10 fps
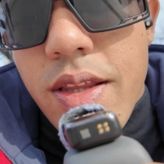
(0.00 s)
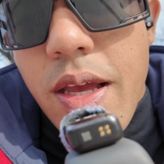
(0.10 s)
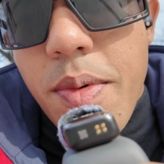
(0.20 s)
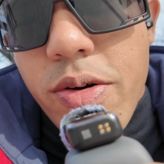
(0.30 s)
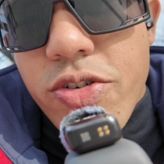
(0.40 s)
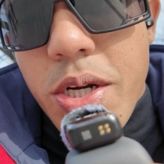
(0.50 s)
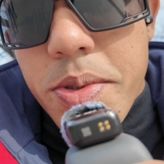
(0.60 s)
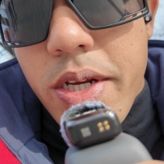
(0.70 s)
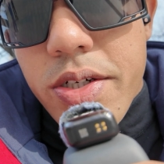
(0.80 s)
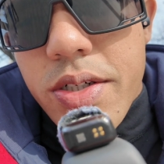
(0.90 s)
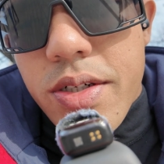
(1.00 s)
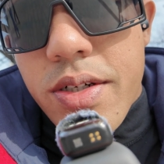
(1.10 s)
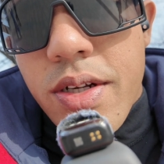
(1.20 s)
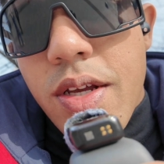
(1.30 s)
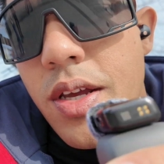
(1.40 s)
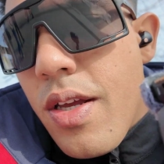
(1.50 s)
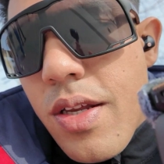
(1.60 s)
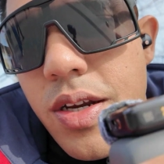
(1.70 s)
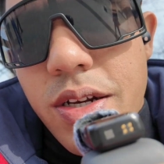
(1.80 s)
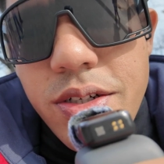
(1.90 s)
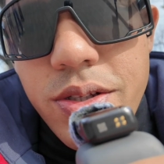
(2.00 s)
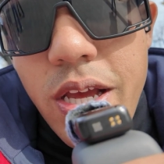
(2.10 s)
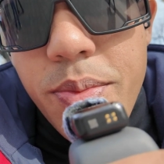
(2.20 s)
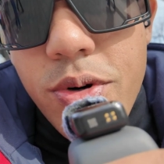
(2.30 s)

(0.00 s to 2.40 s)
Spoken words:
that mode of transportation. You couldn't do that in